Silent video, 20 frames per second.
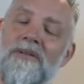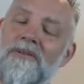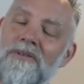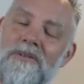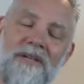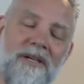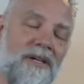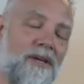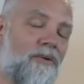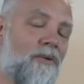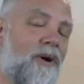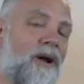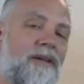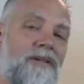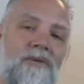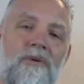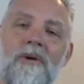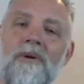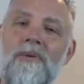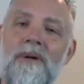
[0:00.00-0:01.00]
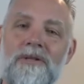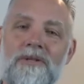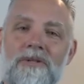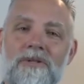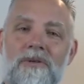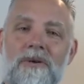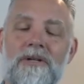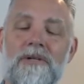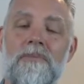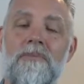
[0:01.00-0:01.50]
it'll take you right to our
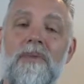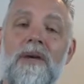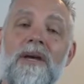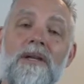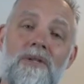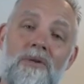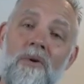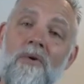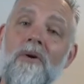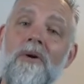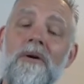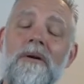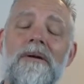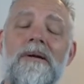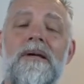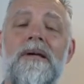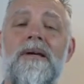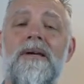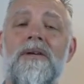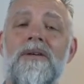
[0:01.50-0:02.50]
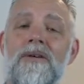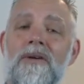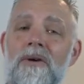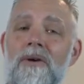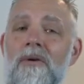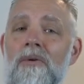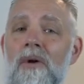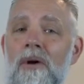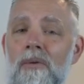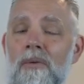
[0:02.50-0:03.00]
registration page, or you can
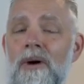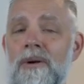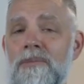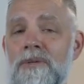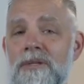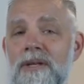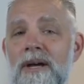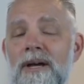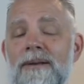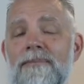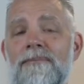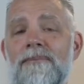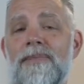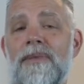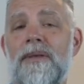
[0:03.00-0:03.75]
go to our website